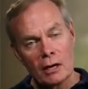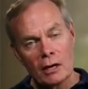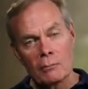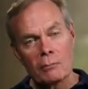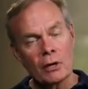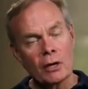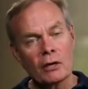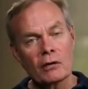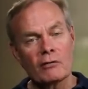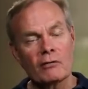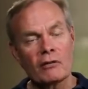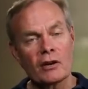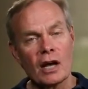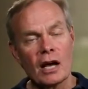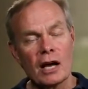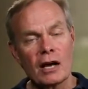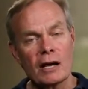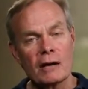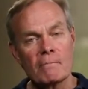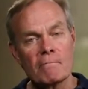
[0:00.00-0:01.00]
a
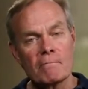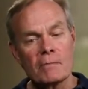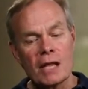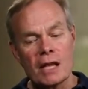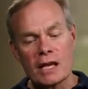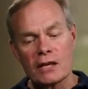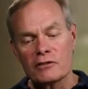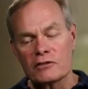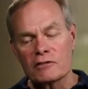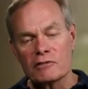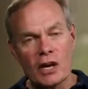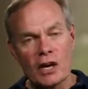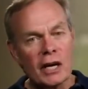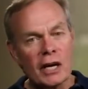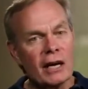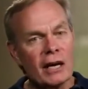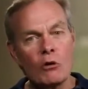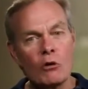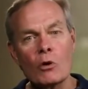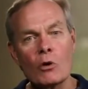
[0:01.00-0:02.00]
butterfly. It's
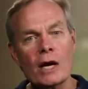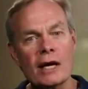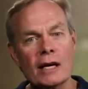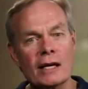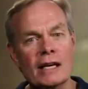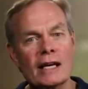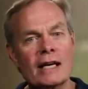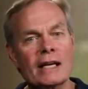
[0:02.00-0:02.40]
very quick.